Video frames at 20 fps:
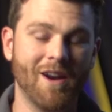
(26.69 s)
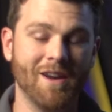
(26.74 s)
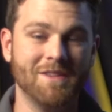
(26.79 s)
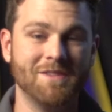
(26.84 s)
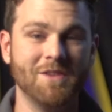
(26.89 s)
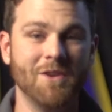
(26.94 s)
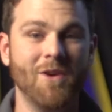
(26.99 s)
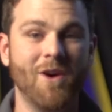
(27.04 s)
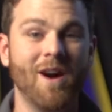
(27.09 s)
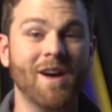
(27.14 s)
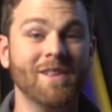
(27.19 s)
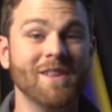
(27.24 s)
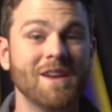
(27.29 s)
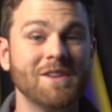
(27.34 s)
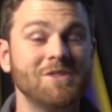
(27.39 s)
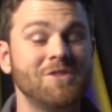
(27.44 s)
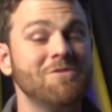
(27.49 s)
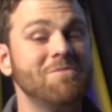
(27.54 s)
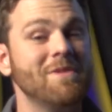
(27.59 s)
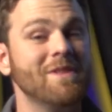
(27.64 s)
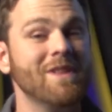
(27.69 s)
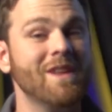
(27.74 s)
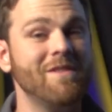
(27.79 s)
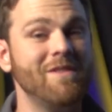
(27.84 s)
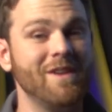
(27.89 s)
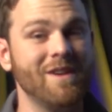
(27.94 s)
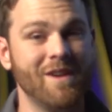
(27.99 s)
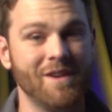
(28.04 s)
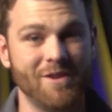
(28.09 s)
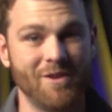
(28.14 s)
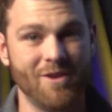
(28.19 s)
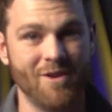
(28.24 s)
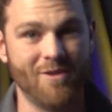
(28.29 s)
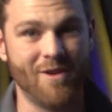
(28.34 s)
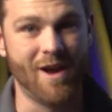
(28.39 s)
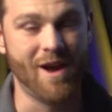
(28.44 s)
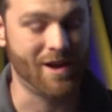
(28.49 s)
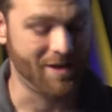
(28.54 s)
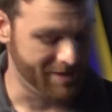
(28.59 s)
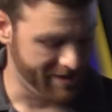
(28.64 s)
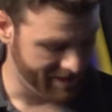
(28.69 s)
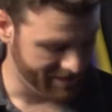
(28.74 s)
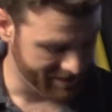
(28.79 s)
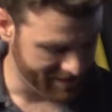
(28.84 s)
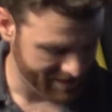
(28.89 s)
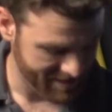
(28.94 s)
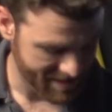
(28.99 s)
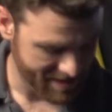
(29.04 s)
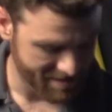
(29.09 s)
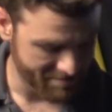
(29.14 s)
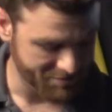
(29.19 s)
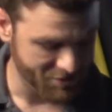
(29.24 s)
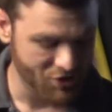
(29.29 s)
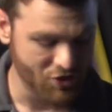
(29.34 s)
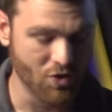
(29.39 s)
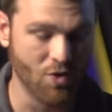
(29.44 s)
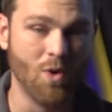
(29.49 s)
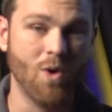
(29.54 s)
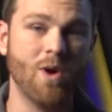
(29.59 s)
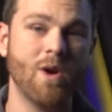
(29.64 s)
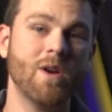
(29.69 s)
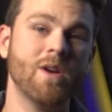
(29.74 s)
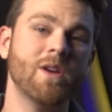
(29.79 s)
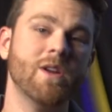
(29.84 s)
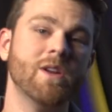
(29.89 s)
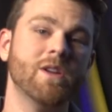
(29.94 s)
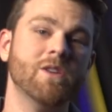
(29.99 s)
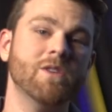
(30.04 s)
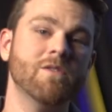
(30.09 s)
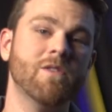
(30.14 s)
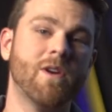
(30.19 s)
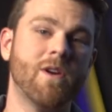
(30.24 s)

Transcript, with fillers: right, so unless you've been living under a rock lately, I'm sure you've